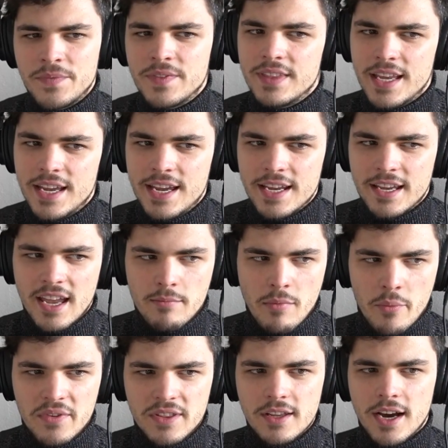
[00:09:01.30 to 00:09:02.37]
They came
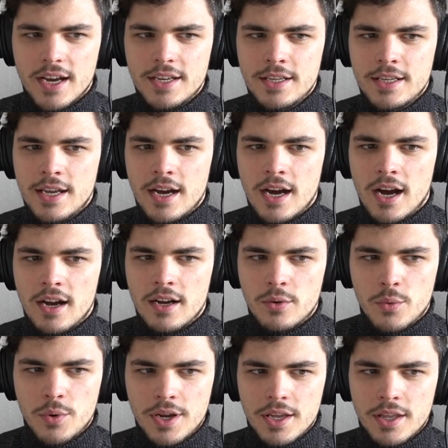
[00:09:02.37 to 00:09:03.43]
up with the idea,
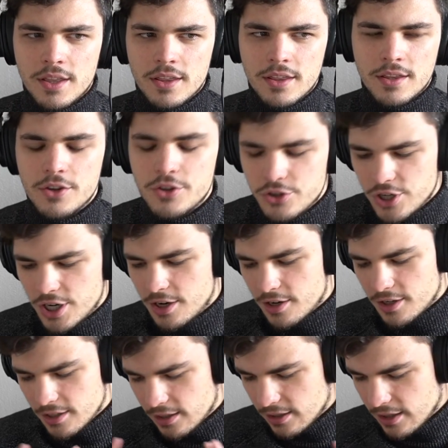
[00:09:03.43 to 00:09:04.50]
with the
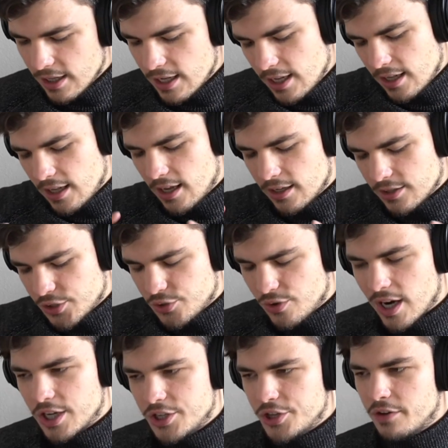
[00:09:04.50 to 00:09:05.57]
general
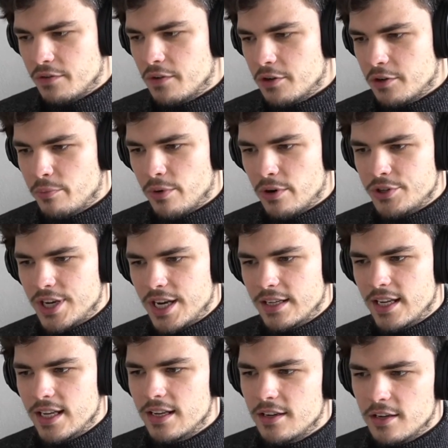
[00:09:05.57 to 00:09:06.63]
structure for the
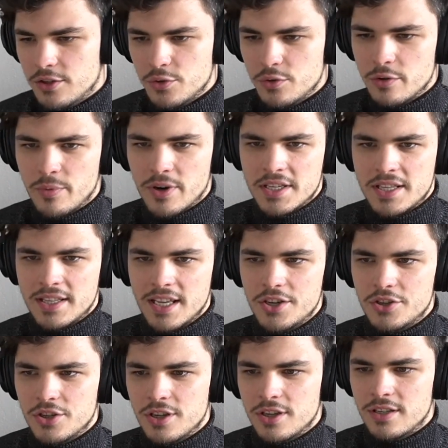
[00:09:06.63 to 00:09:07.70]
project. They did do the
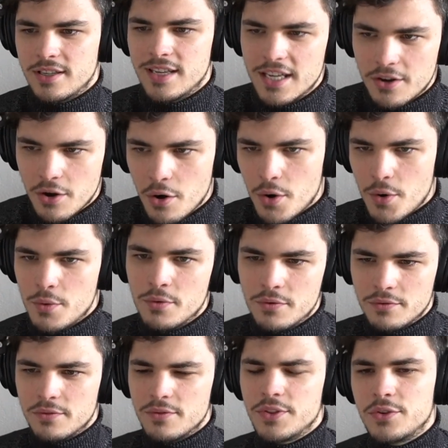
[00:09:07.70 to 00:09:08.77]
presentation. They go
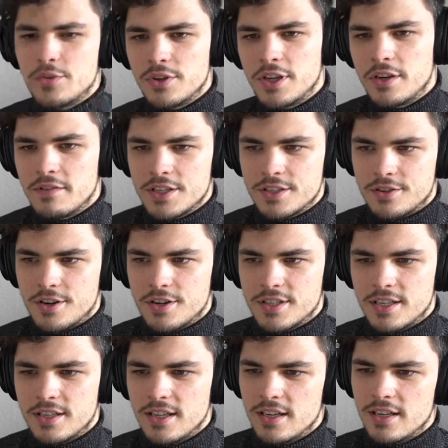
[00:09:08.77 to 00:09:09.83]
to the
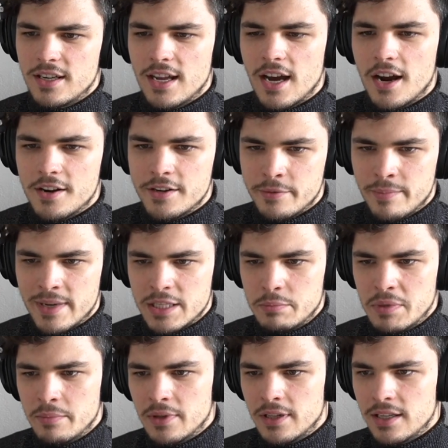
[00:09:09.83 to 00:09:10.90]
investors, and then they hire the best
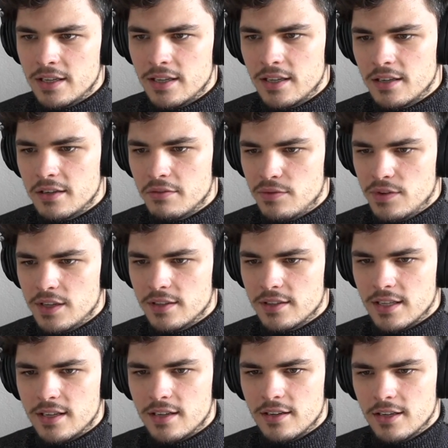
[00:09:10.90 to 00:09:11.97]
people in the
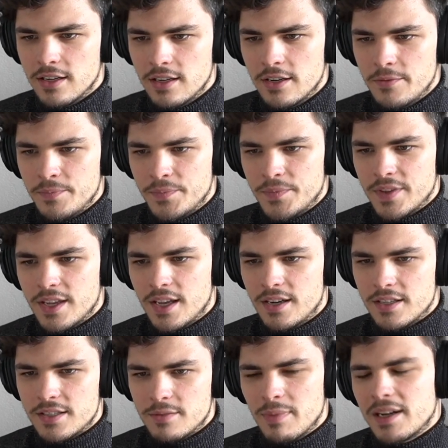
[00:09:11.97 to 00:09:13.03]
field, and
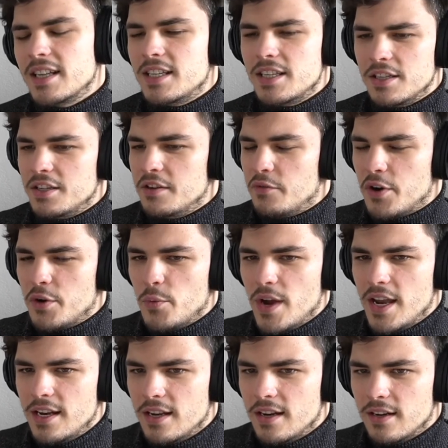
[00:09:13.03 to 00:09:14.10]
this is a different
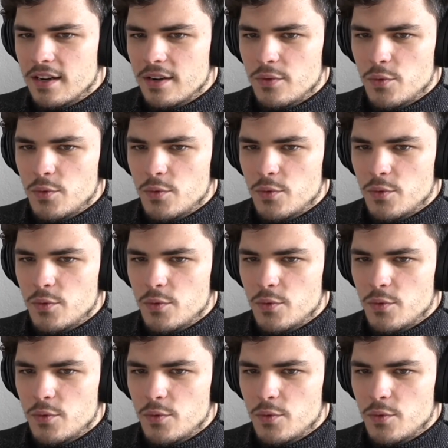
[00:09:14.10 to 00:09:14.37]
way than